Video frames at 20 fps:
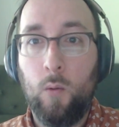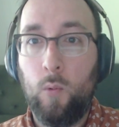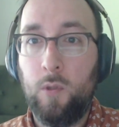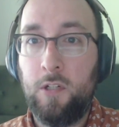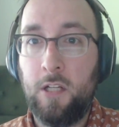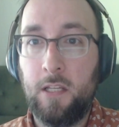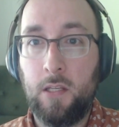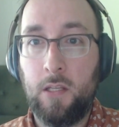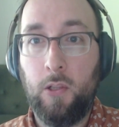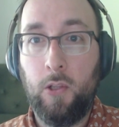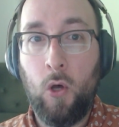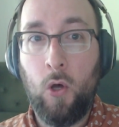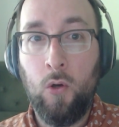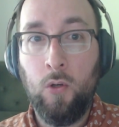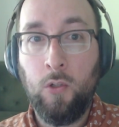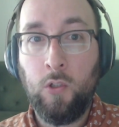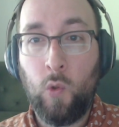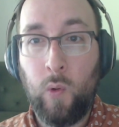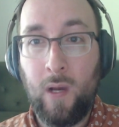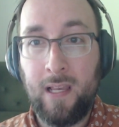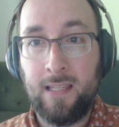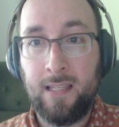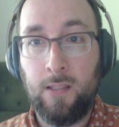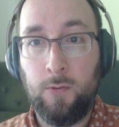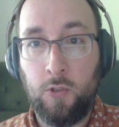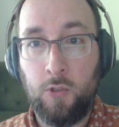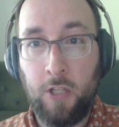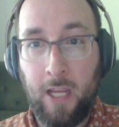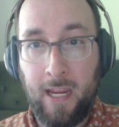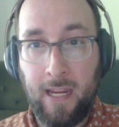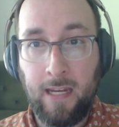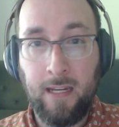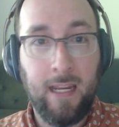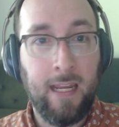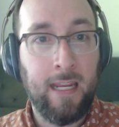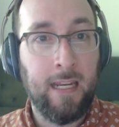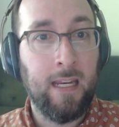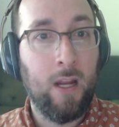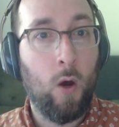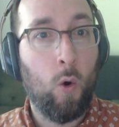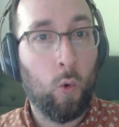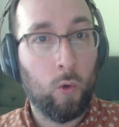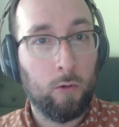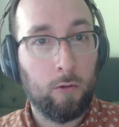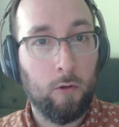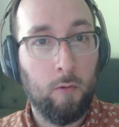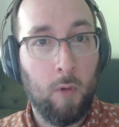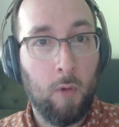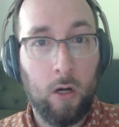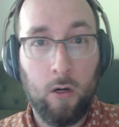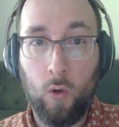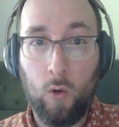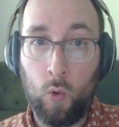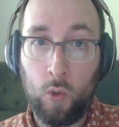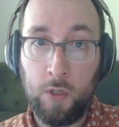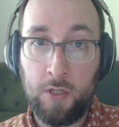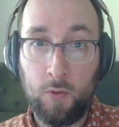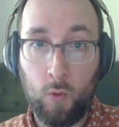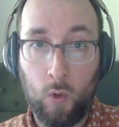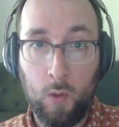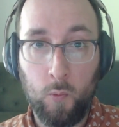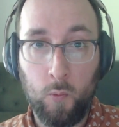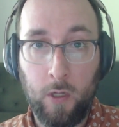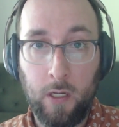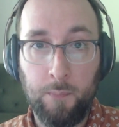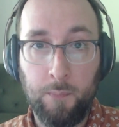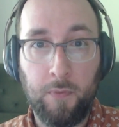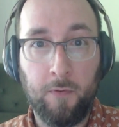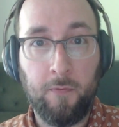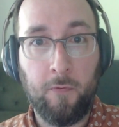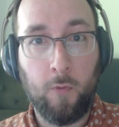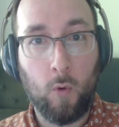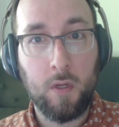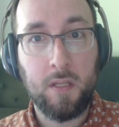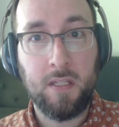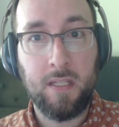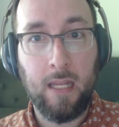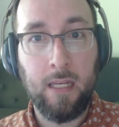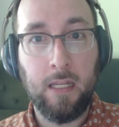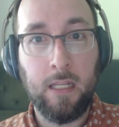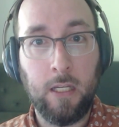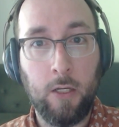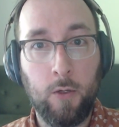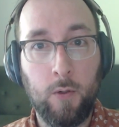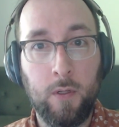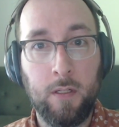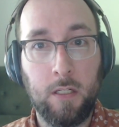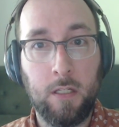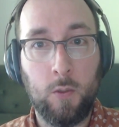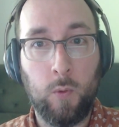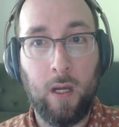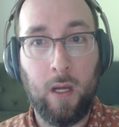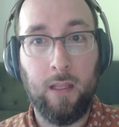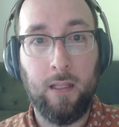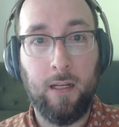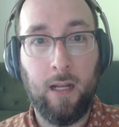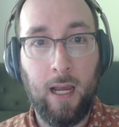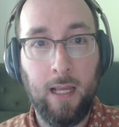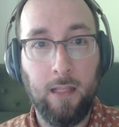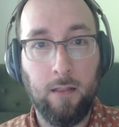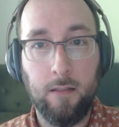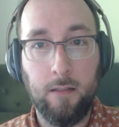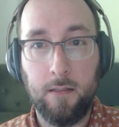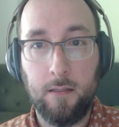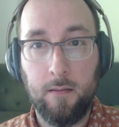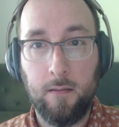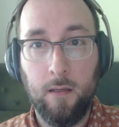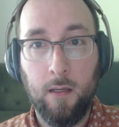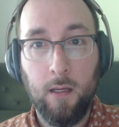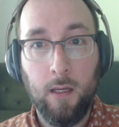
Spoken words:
which has a long quest chain in Orgrimmar or Stormwind before sending you into Twilight Highlands.